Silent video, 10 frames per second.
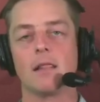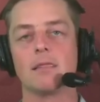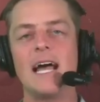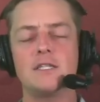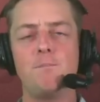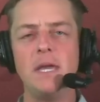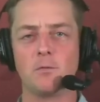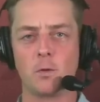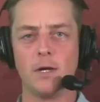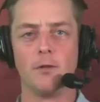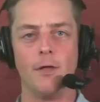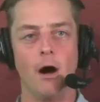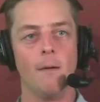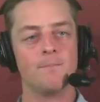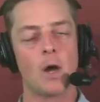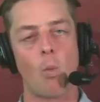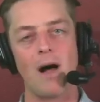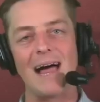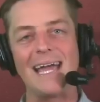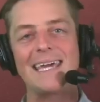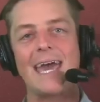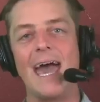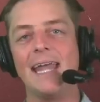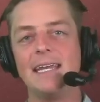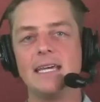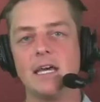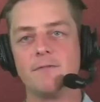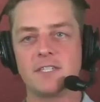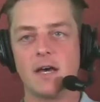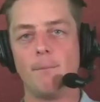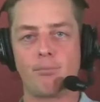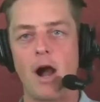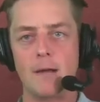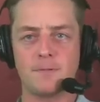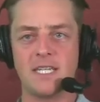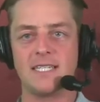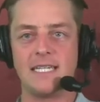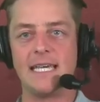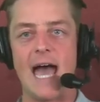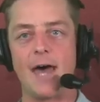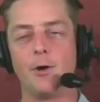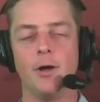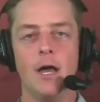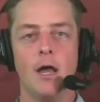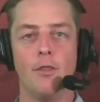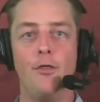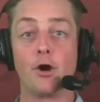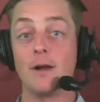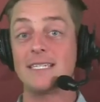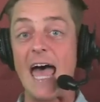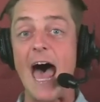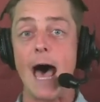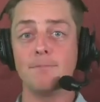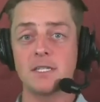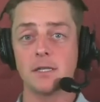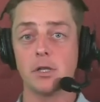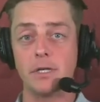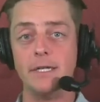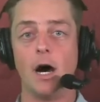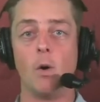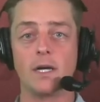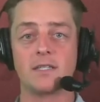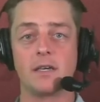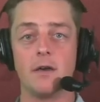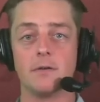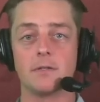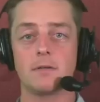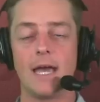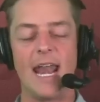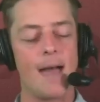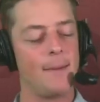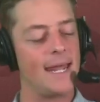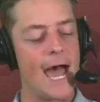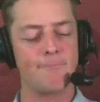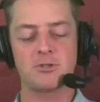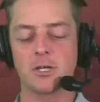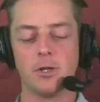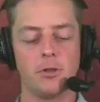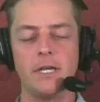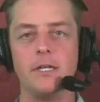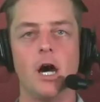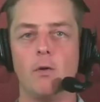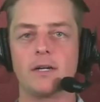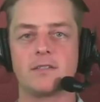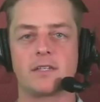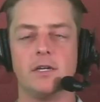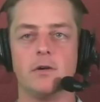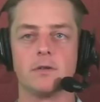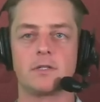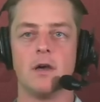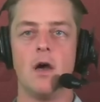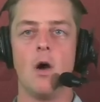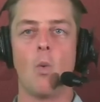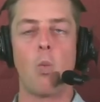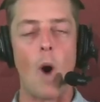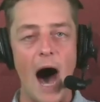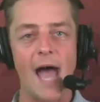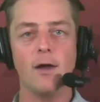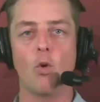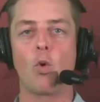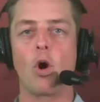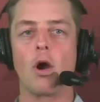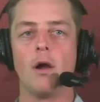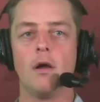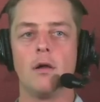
Let's be real, though. While I can give some props to Seattle, there is absolutely no excuse. And I mean absolutely no excuse why or